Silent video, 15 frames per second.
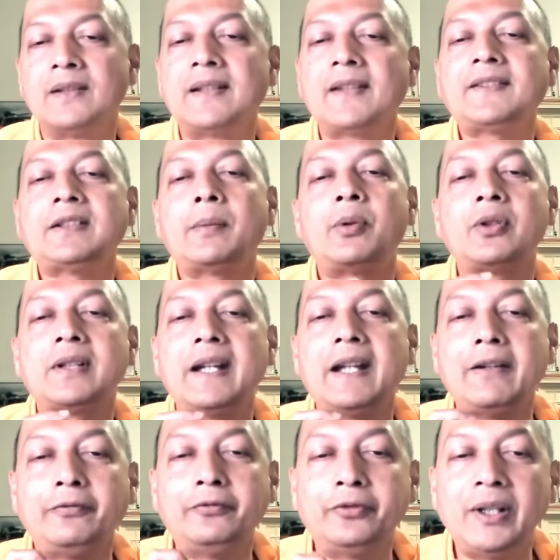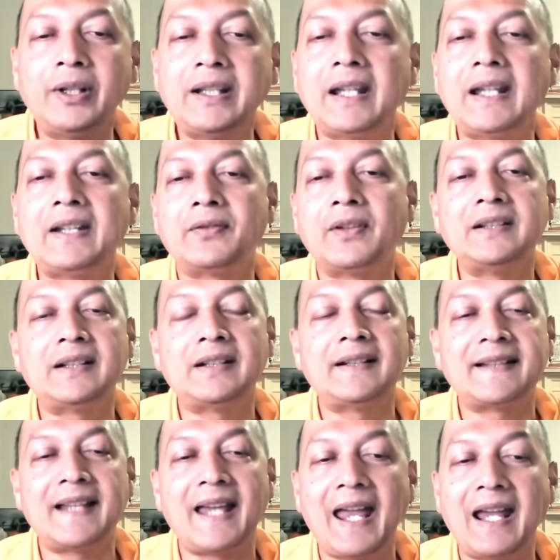Just about in every case when there
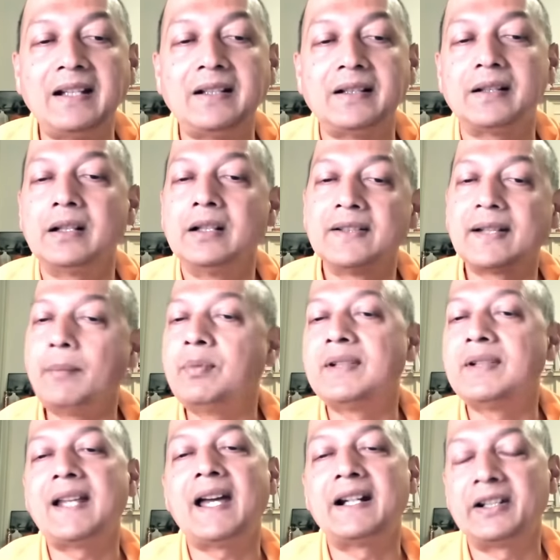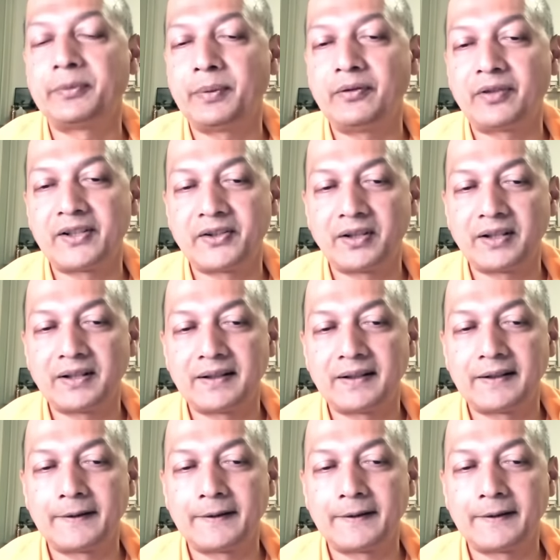is anger, some desire has been frustrated.